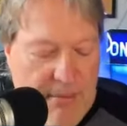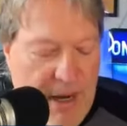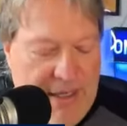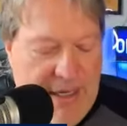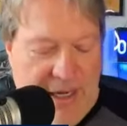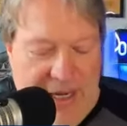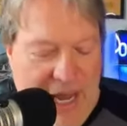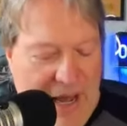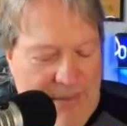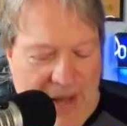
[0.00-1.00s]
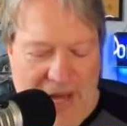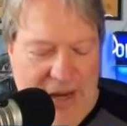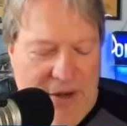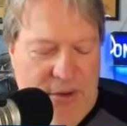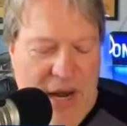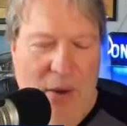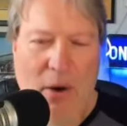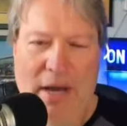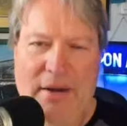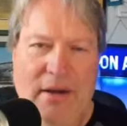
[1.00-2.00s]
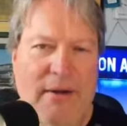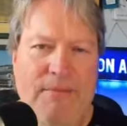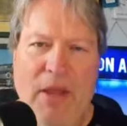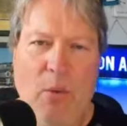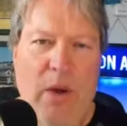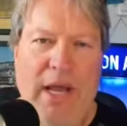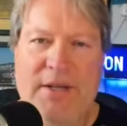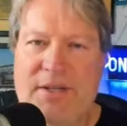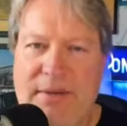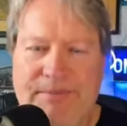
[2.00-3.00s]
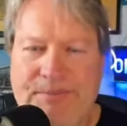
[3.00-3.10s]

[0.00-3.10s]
But I do not want Weeks,